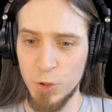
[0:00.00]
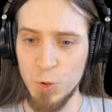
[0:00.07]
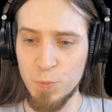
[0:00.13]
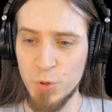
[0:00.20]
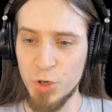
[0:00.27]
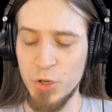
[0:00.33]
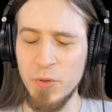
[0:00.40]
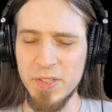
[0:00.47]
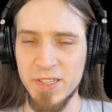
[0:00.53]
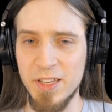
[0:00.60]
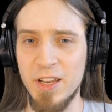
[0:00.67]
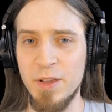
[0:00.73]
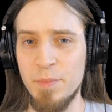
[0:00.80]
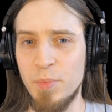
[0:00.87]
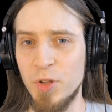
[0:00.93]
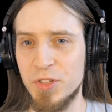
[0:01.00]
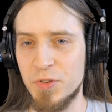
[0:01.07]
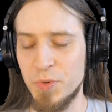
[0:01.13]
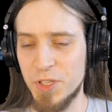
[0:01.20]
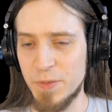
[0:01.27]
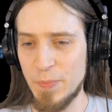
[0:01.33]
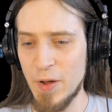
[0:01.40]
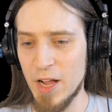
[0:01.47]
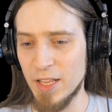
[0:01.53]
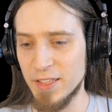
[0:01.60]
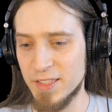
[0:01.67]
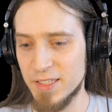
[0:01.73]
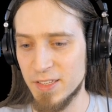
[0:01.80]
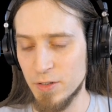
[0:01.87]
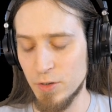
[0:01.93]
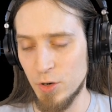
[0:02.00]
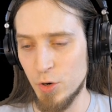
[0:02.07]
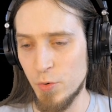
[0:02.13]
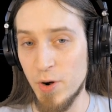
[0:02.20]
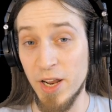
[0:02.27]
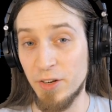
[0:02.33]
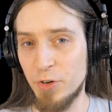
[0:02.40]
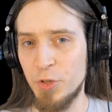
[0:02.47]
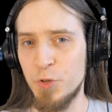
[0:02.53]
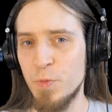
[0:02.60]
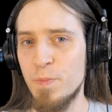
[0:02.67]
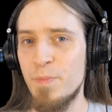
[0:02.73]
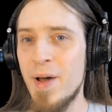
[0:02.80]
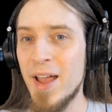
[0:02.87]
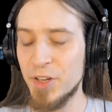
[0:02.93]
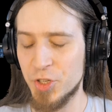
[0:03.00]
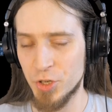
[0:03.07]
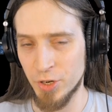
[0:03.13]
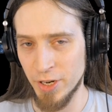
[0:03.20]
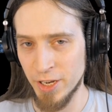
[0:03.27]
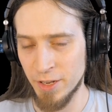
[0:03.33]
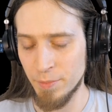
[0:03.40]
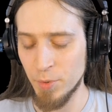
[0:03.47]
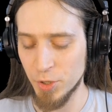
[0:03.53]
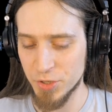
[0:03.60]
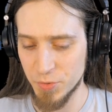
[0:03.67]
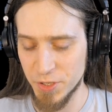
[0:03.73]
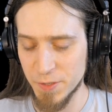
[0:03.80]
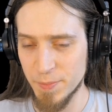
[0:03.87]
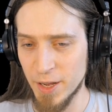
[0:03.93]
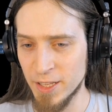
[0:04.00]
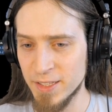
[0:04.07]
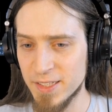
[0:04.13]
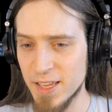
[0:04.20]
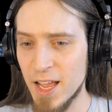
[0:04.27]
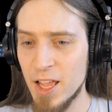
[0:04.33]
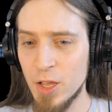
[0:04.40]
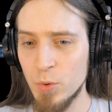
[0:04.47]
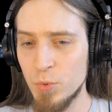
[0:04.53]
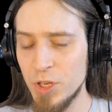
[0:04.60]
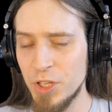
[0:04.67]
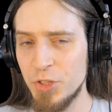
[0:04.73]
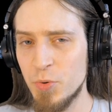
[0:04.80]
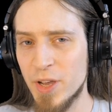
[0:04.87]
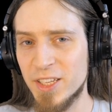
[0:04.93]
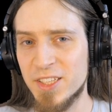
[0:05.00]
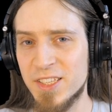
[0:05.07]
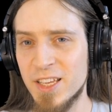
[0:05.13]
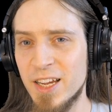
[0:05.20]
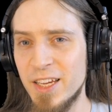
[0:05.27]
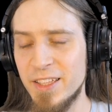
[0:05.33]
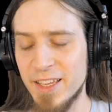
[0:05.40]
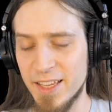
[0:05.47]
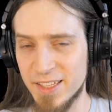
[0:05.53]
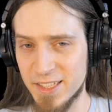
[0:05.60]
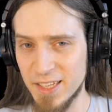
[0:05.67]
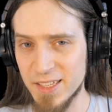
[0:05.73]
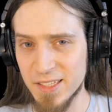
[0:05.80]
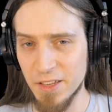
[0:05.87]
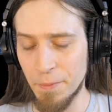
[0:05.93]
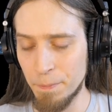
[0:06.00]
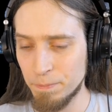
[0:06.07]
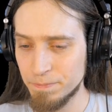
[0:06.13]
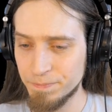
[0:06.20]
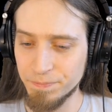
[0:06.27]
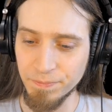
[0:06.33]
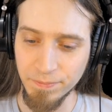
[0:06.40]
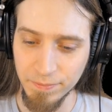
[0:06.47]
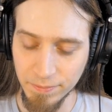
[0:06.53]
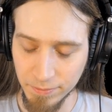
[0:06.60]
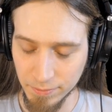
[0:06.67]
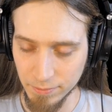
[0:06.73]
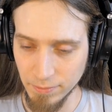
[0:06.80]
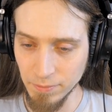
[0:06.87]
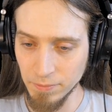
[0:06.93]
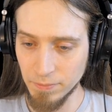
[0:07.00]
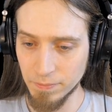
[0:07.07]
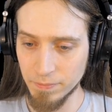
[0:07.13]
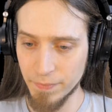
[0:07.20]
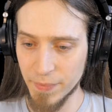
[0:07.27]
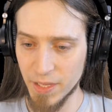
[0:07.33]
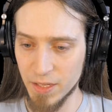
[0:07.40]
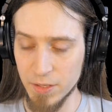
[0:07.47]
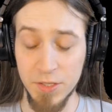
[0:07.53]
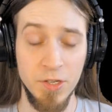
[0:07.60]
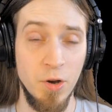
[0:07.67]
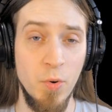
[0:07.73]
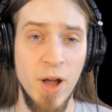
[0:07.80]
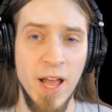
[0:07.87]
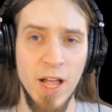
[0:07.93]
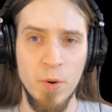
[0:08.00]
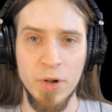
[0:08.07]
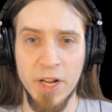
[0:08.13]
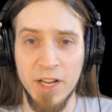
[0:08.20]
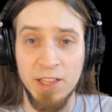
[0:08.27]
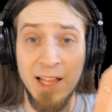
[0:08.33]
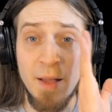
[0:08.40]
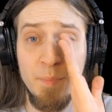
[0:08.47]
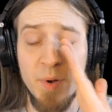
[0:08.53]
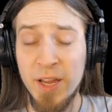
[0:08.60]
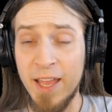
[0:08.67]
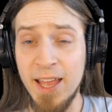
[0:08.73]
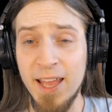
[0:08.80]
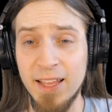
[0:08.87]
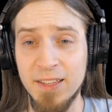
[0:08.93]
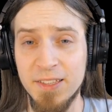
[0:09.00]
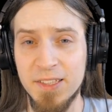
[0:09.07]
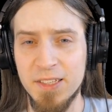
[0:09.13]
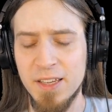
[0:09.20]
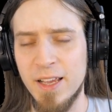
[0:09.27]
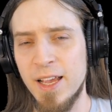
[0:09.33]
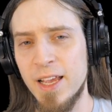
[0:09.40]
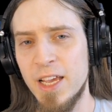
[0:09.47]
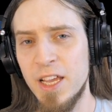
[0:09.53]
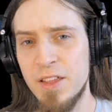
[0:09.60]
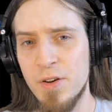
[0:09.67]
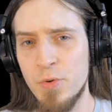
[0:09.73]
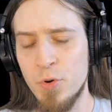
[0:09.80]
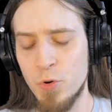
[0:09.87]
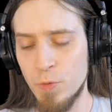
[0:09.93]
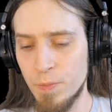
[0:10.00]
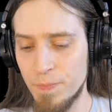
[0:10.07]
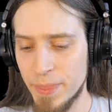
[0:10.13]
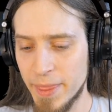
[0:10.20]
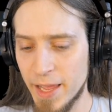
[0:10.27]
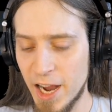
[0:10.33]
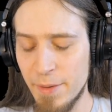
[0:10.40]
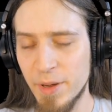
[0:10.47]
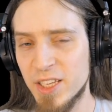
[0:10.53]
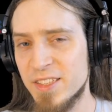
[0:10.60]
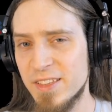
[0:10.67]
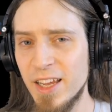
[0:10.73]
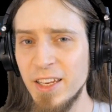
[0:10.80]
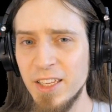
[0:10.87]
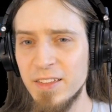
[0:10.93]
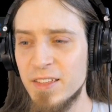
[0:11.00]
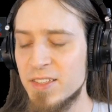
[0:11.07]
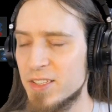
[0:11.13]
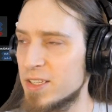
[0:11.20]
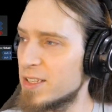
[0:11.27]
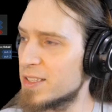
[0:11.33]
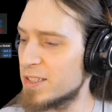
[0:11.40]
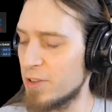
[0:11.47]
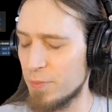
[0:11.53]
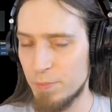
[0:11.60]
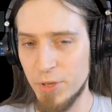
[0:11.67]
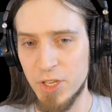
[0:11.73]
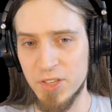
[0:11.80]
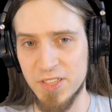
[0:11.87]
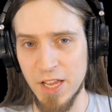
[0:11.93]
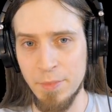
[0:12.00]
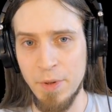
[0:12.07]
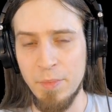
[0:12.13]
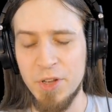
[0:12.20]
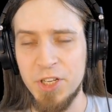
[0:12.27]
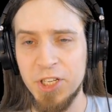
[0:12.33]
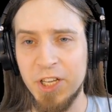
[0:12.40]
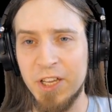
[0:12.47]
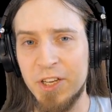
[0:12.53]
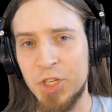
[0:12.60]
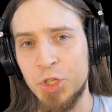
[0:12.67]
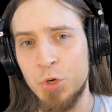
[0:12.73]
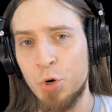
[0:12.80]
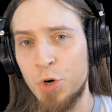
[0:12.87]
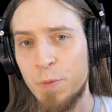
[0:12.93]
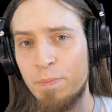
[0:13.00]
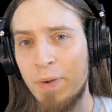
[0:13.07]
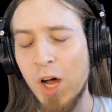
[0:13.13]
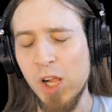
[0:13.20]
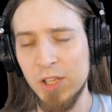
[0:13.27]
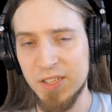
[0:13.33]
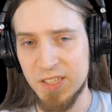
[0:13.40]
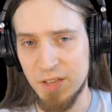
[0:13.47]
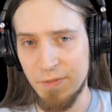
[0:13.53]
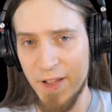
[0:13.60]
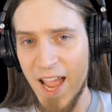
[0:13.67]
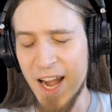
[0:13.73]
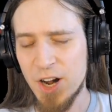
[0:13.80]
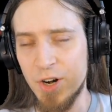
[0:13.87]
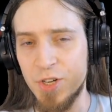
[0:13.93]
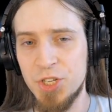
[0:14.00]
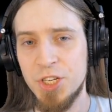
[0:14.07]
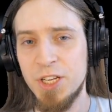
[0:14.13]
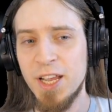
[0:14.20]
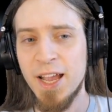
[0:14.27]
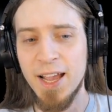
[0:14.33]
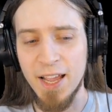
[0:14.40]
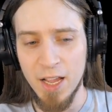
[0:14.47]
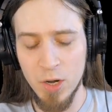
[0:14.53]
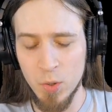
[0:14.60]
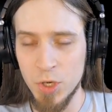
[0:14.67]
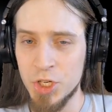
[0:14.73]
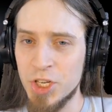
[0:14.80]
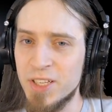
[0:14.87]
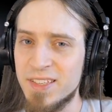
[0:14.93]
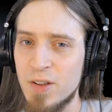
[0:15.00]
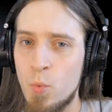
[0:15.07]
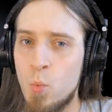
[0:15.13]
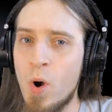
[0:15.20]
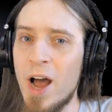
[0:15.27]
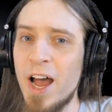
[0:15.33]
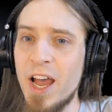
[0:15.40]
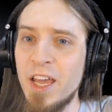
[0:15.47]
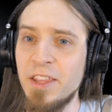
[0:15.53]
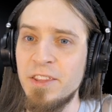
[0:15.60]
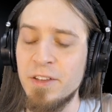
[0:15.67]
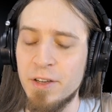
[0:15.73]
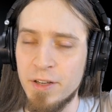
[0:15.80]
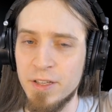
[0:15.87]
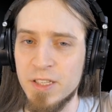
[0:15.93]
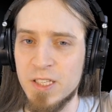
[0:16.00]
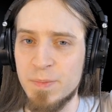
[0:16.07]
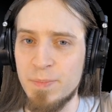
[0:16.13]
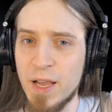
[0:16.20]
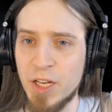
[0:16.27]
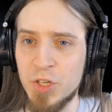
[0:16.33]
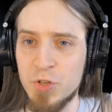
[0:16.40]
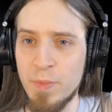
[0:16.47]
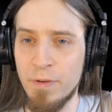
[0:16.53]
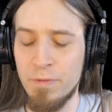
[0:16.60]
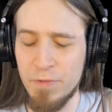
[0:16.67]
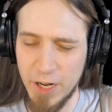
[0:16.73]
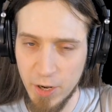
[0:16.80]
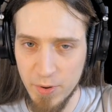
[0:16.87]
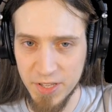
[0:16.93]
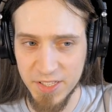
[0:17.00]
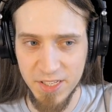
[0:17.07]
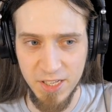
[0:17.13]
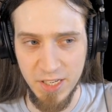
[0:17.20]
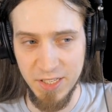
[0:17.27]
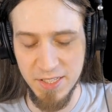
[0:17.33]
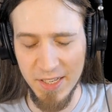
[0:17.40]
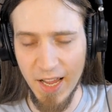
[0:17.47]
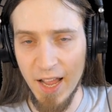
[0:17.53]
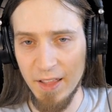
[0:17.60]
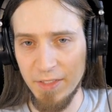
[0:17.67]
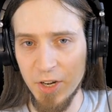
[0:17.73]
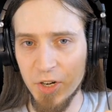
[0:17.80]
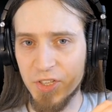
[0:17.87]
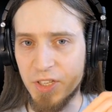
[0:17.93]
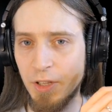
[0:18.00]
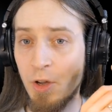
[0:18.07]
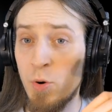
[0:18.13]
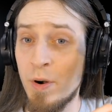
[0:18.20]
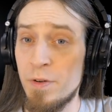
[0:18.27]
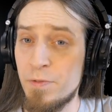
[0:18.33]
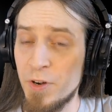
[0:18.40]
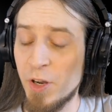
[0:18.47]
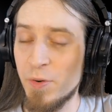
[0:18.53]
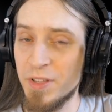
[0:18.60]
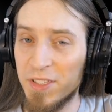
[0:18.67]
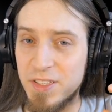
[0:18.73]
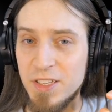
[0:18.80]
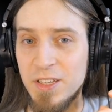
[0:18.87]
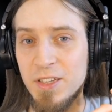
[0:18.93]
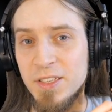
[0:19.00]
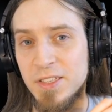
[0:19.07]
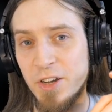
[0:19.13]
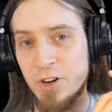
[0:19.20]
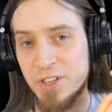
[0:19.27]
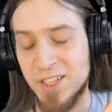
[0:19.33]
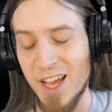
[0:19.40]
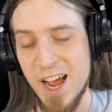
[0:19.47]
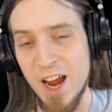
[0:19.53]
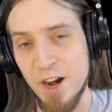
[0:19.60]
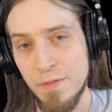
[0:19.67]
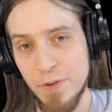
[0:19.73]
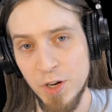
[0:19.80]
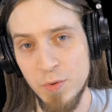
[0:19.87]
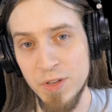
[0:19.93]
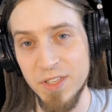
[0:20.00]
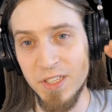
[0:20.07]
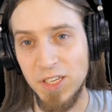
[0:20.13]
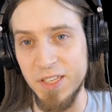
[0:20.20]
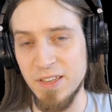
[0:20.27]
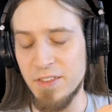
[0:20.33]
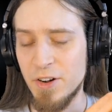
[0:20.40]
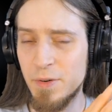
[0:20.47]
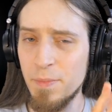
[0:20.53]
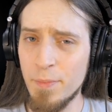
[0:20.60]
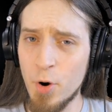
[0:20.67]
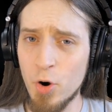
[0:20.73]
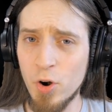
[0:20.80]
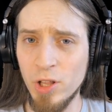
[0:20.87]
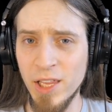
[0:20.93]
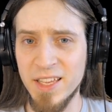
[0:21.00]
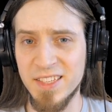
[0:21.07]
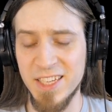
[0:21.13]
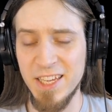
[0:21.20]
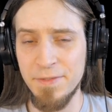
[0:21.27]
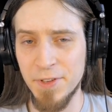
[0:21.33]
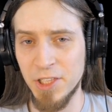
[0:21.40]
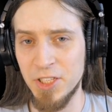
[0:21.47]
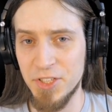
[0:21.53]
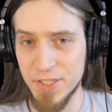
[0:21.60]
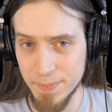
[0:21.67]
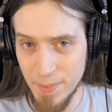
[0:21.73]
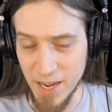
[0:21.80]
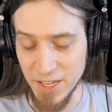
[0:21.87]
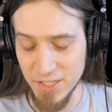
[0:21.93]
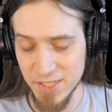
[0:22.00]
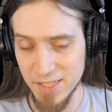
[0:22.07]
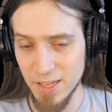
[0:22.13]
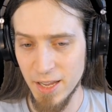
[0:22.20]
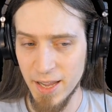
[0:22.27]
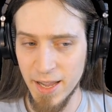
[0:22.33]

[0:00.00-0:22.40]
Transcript: produce an impulse response, or rather to measure an impulse response, we need to excite a system. So when I clap my hands in a room, I'm exciting the system because I'm emitting a short pulse of energy, which has a wide spectrum of frequencies. There's lower frequencies, there's higher frequencies, and they're more or less evenly spaced.